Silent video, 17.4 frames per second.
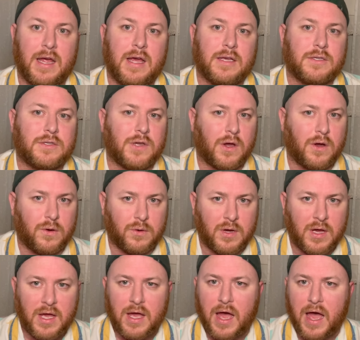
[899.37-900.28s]

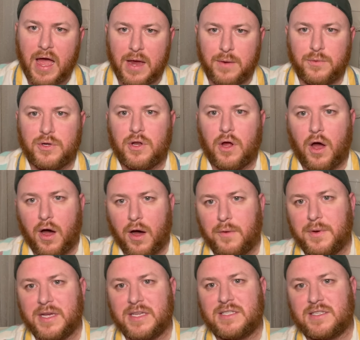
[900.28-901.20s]
So I would
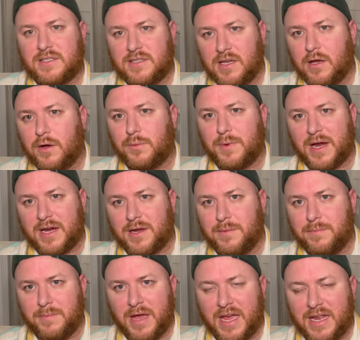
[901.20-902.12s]
always still
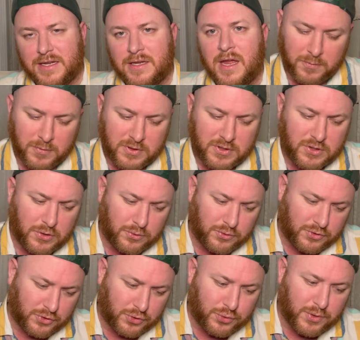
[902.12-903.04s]
recommend to
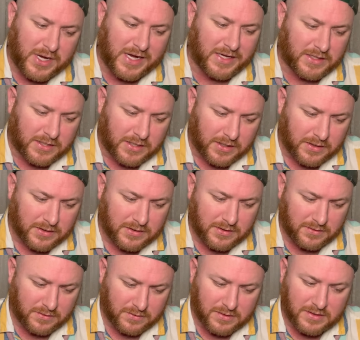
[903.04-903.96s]
treat
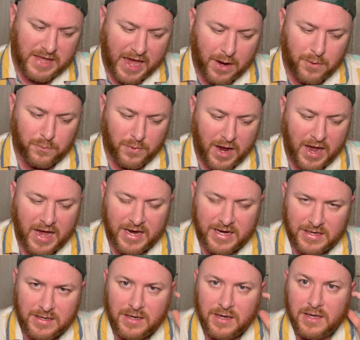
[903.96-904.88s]
that
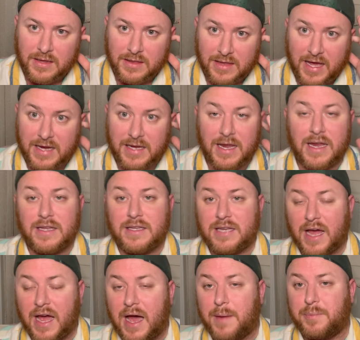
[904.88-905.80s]
ride like a
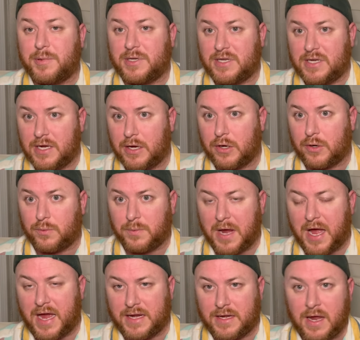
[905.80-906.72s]
top tier
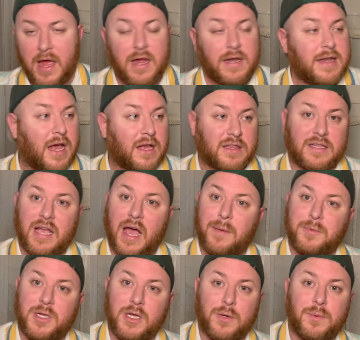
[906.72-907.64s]
ride. Now,
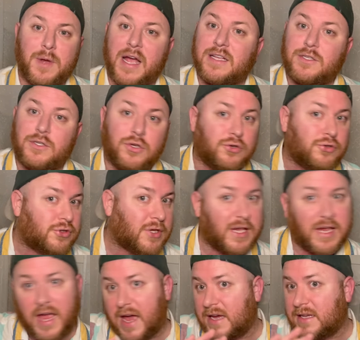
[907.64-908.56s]
top tier rides,
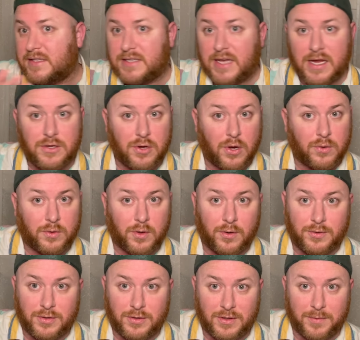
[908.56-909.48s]
usually I say don't
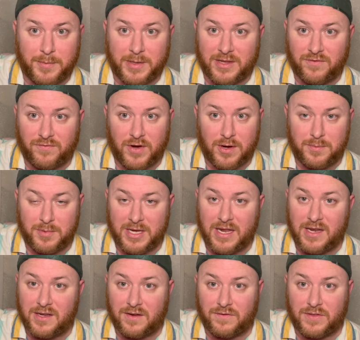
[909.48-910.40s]
go to them at the very
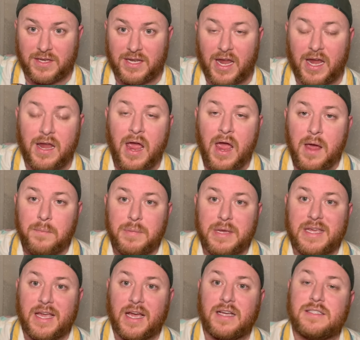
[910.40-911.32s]
beginning of the day,
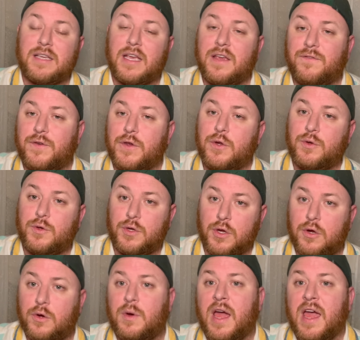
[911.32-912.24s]
because if you
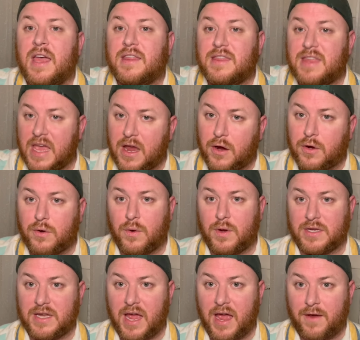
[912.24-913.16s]
do, they are
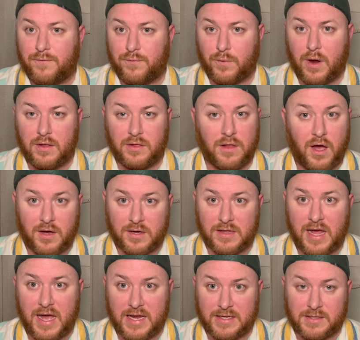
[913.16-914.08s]
going to have long
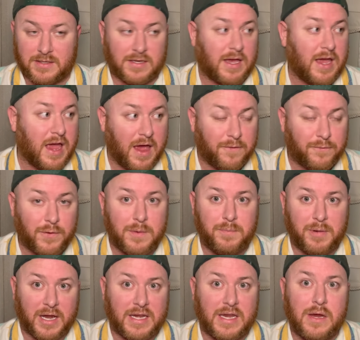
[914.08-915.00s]
lines.
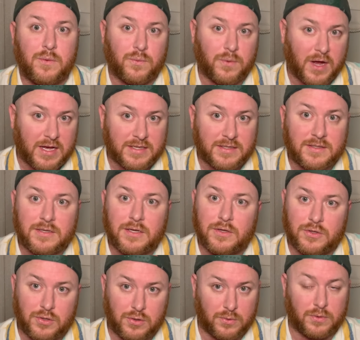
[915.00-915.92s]
Everybody runs
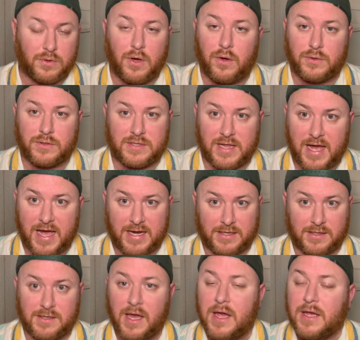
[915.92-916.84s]
to those
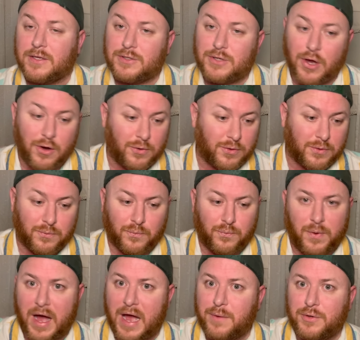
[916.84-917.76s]
lines. So
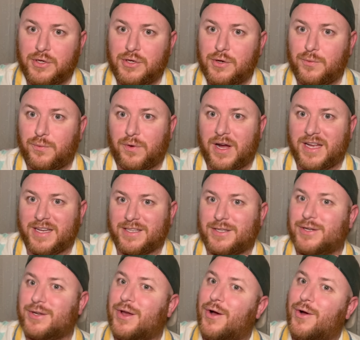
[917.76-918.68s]
why would you want
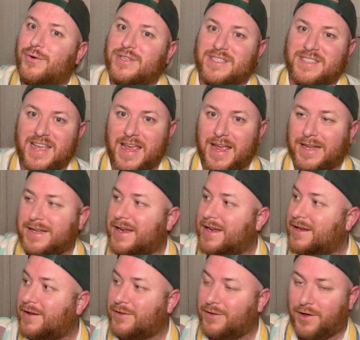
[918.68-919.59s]
to go stand
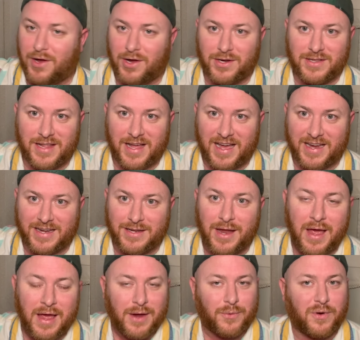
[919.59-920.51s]
in a long line
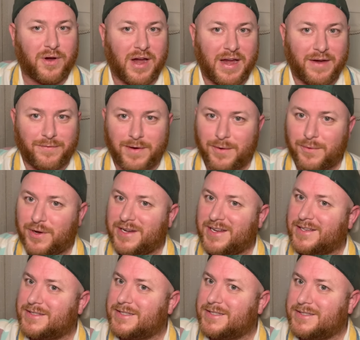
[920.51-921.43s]
where everyone
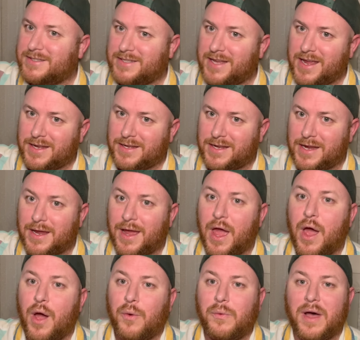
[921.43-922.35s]
else is standing
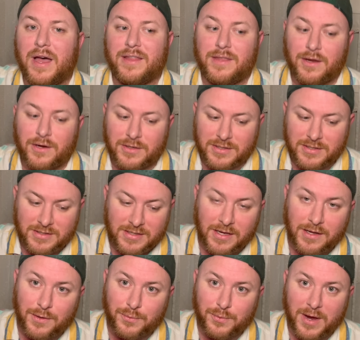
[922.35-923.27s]
while there are
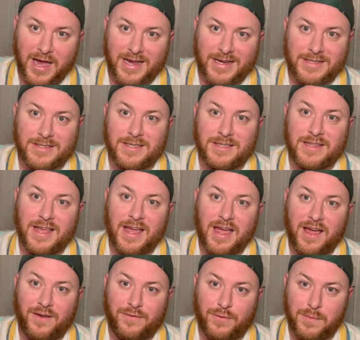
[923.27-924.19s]
still rides that
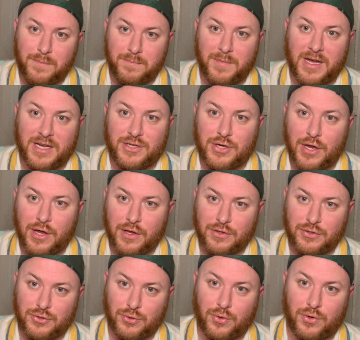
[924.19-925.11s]
have much
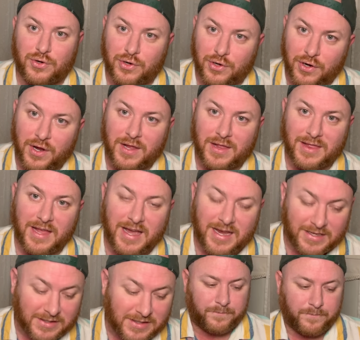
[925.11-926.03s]
shorter
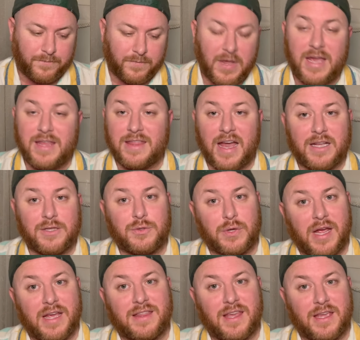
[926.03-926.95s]
lines? And that's
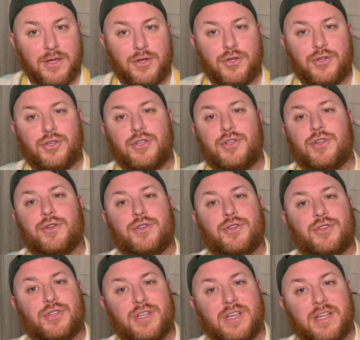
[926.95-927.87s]
what I think you should do.
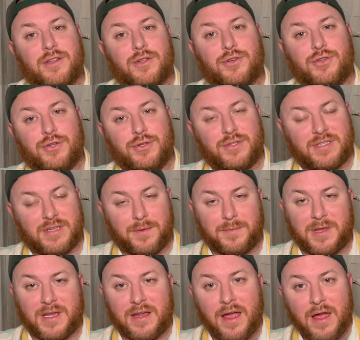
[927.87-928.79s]
You should either choose
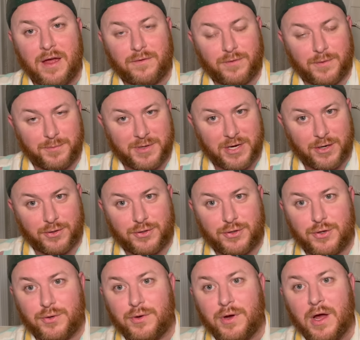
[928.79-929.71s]
something from tier
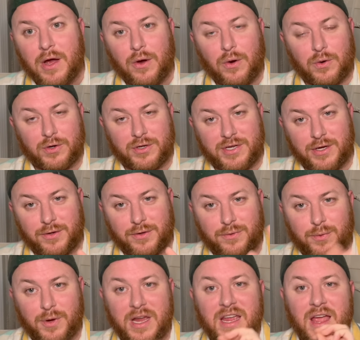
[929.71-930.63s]
2 or tier
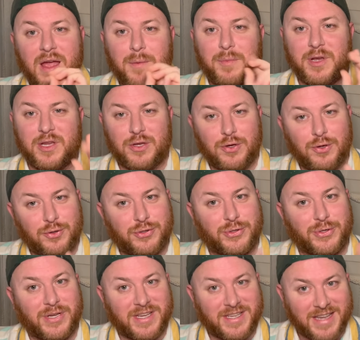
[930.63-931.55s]
3, but
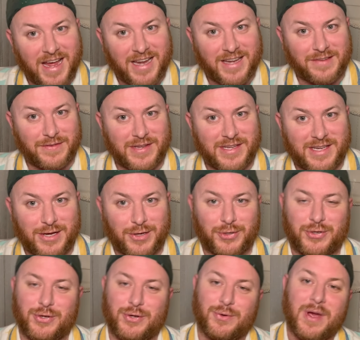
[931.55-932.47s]
usually not even tier
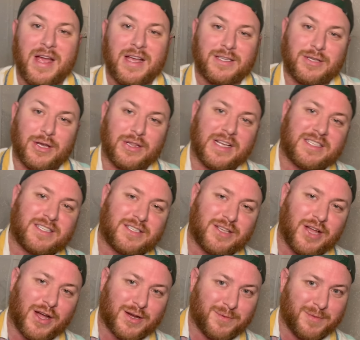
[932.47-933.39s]
2. So let's
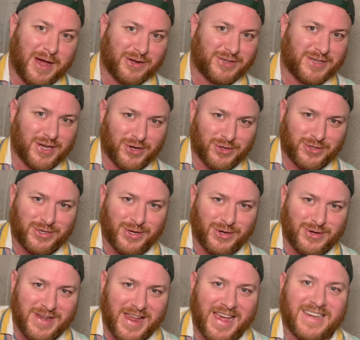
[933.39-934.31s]
talk about tier
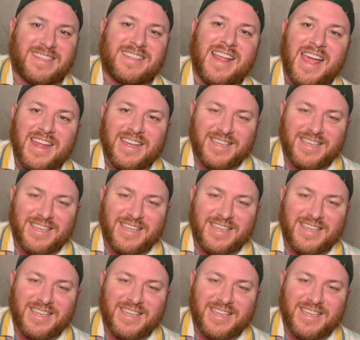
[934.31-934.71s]
2 next.